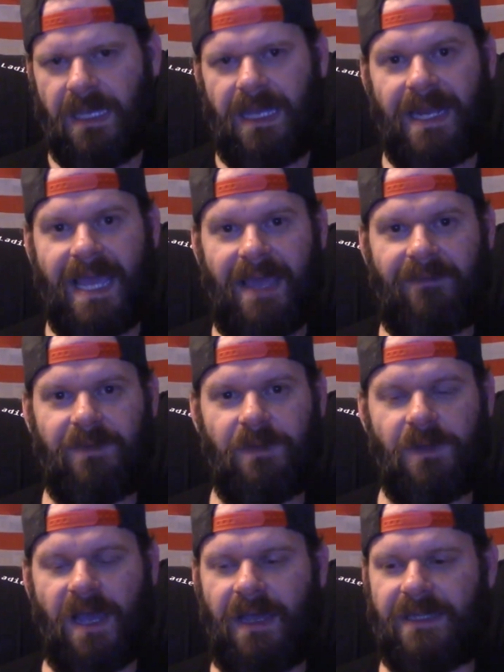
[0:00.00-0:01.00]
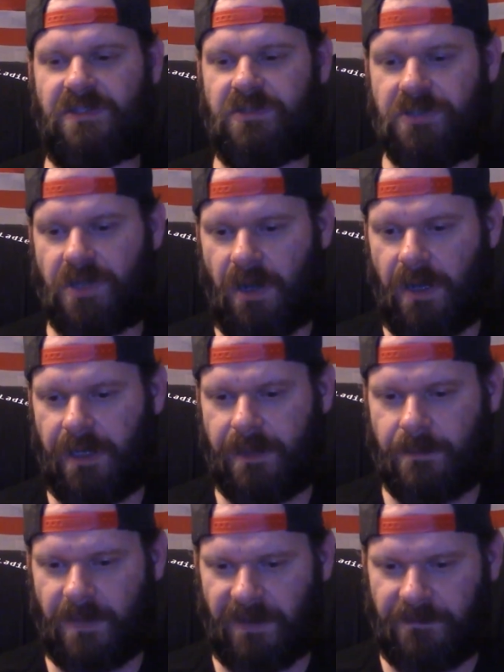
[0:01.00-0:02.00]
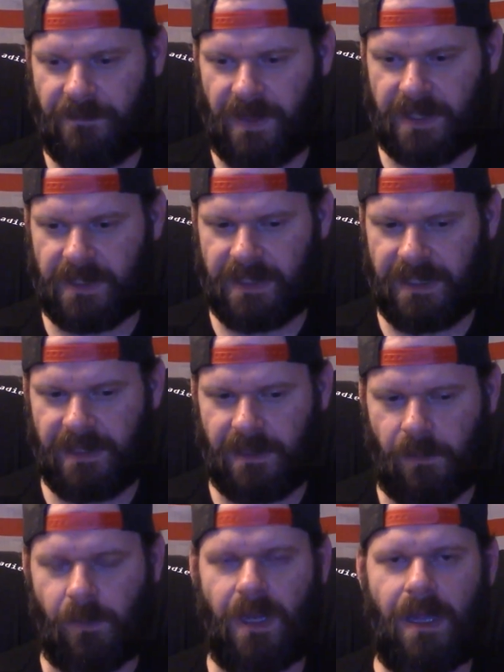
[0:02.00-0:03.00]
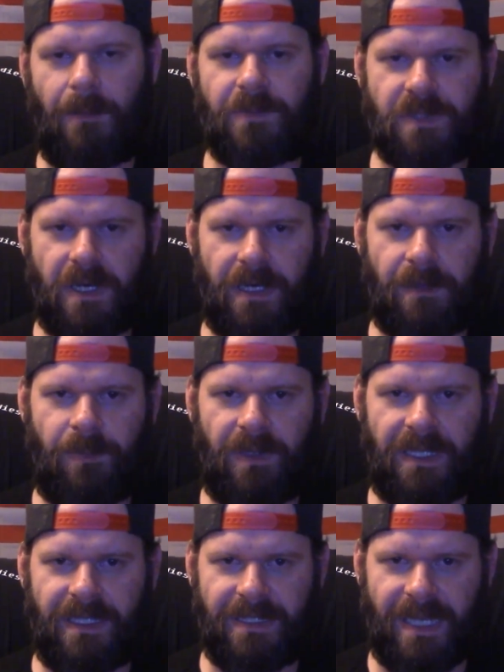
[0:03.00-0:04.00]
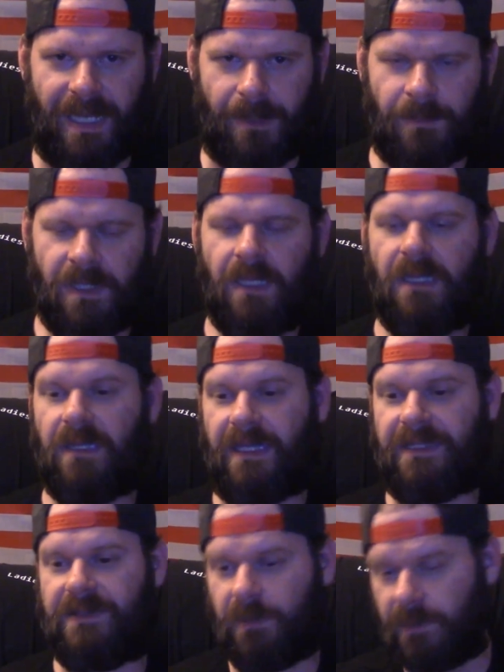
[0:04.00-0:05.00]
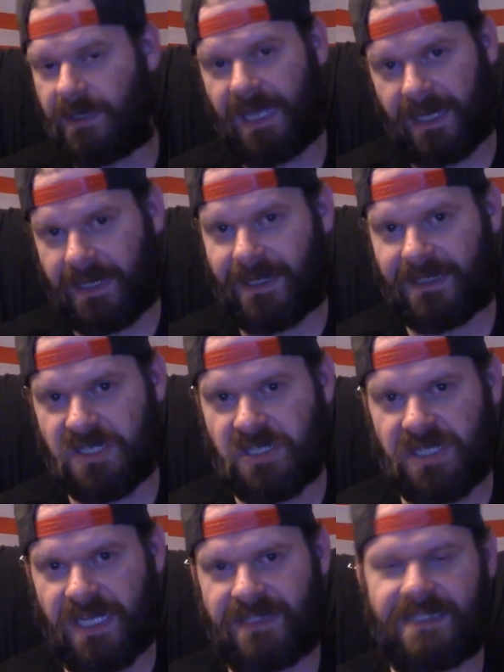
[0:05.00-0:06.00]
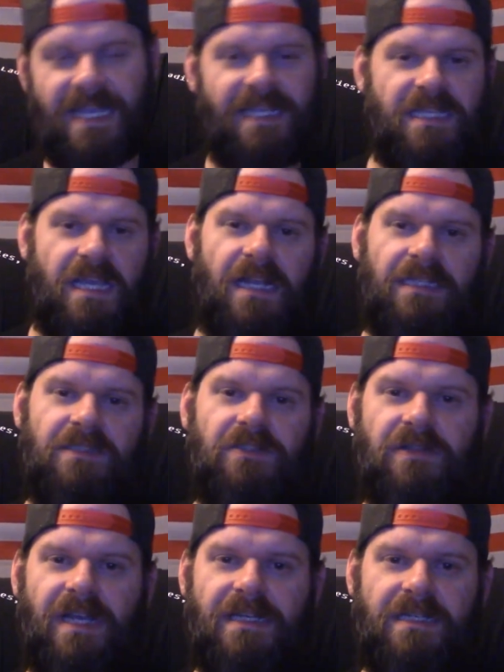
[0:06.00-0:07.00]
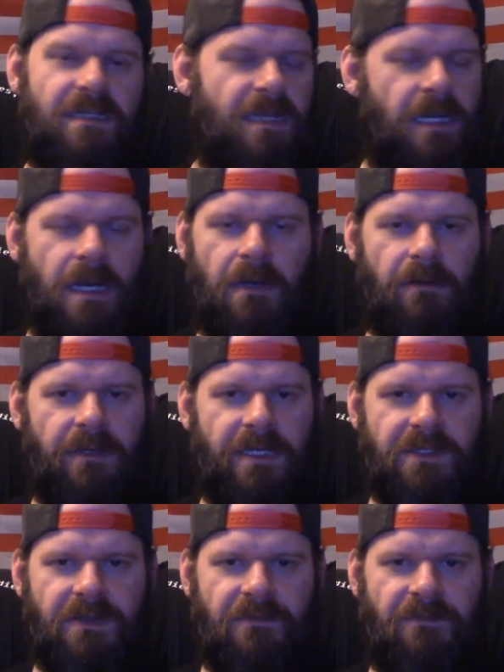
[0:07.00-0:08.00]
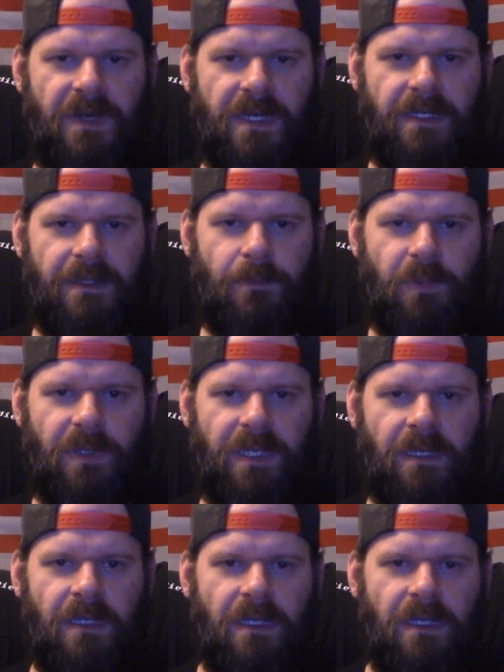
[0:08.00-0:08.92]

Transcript: and have you guys jawing in my fucking ear while I'm trying to play a game. Like doing that kind of shit takes concentration, and I don't need your fucking input.